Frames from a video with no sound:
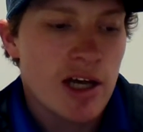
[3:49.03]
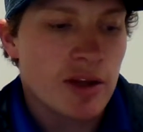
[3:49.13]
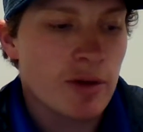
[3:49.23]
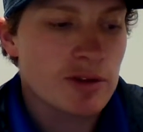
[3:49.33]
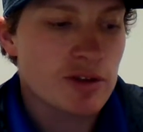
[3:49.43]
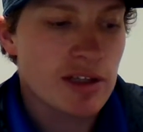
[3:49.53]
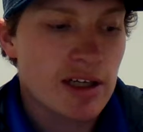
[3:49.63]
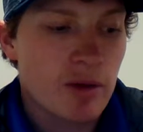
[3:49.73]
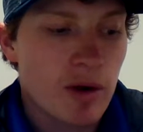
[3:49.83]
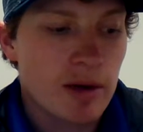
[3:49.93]
no one's really
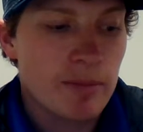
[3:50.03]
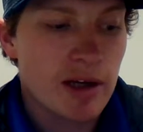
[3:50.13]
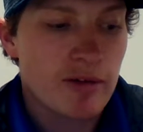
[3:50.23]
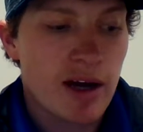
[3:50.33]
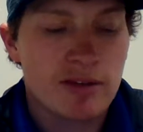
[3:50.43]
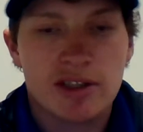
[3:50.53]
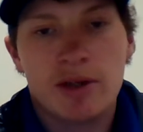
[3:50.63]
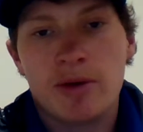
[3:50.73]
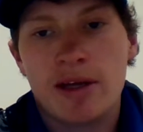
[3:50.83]
going to want to be around you,